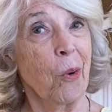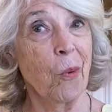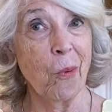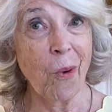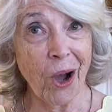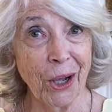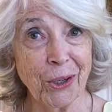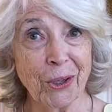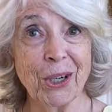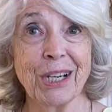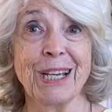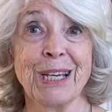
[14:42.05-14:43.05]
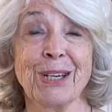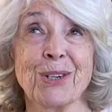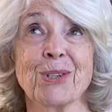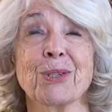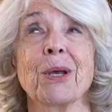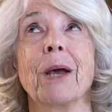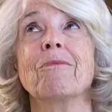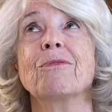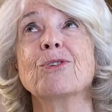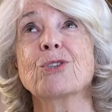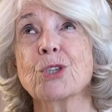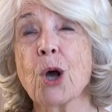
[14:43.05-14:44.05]
Water is
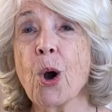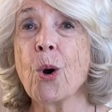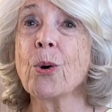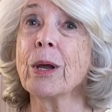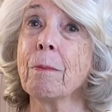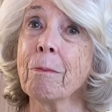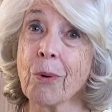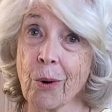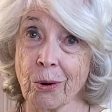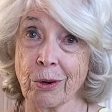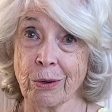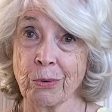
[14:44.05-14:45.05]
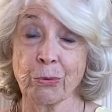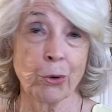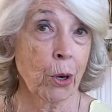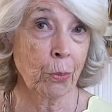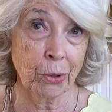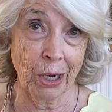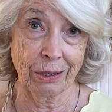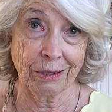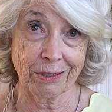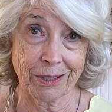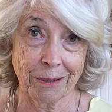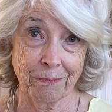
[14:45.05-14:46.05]
so important for our
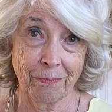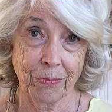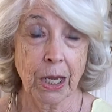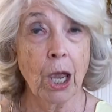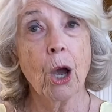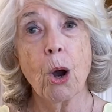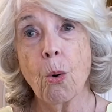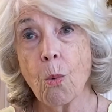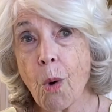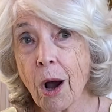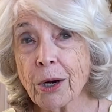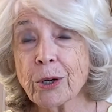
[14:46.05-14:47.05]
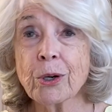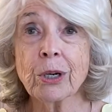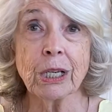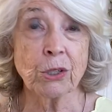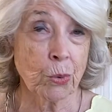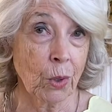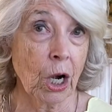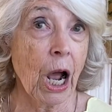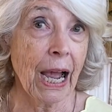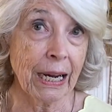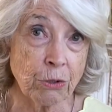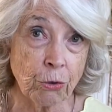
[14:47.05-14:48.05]
brains. Water is what
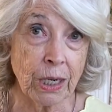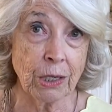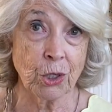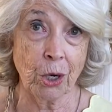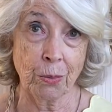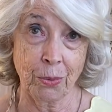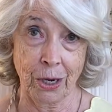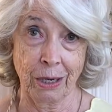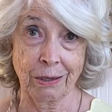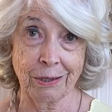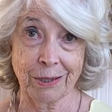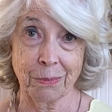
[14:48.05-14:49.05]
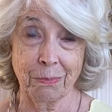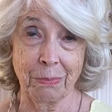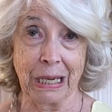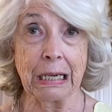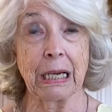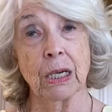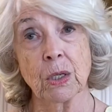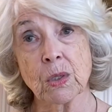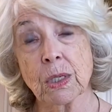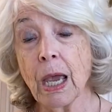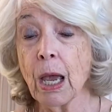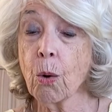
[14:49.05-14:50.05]
hydrates our brains,
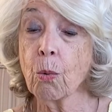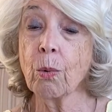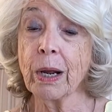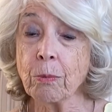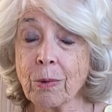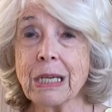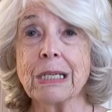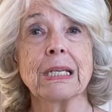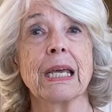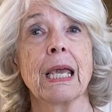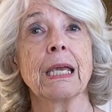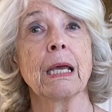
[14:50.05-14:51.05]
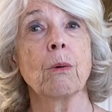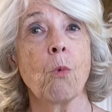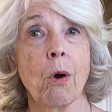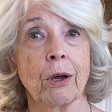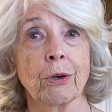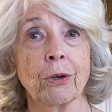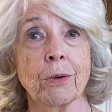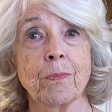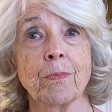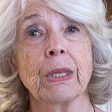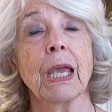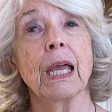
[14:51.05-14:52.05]
because when we take in water,
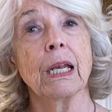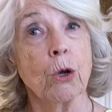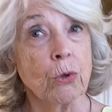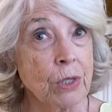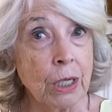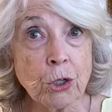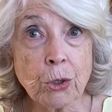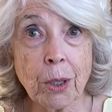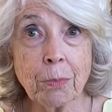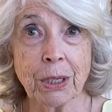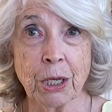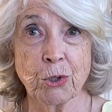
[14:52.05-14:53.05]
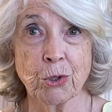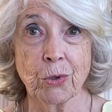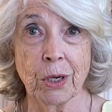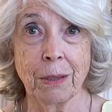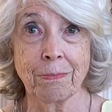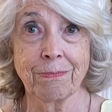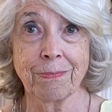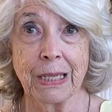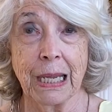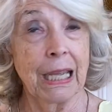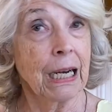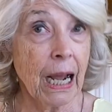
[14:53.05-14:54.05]
goes into our bloodstream,
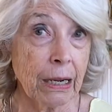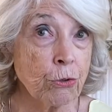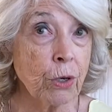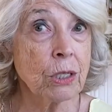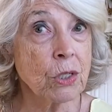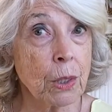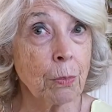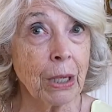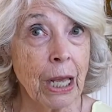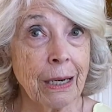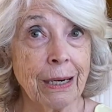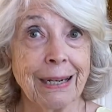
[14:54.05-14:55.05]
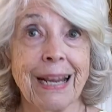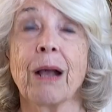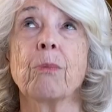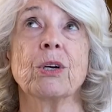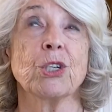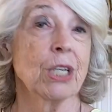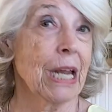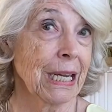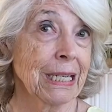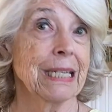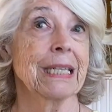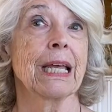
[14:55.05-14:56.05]
it hydrates the blood, which
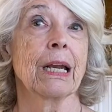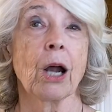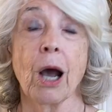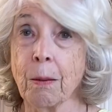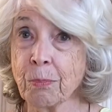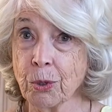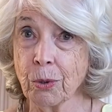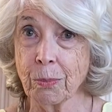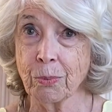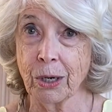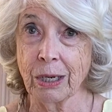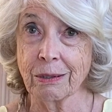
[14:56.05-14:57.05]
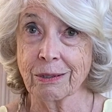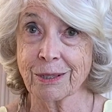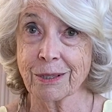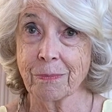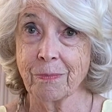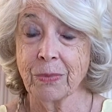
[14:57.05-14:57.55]
takes it then up to our brains.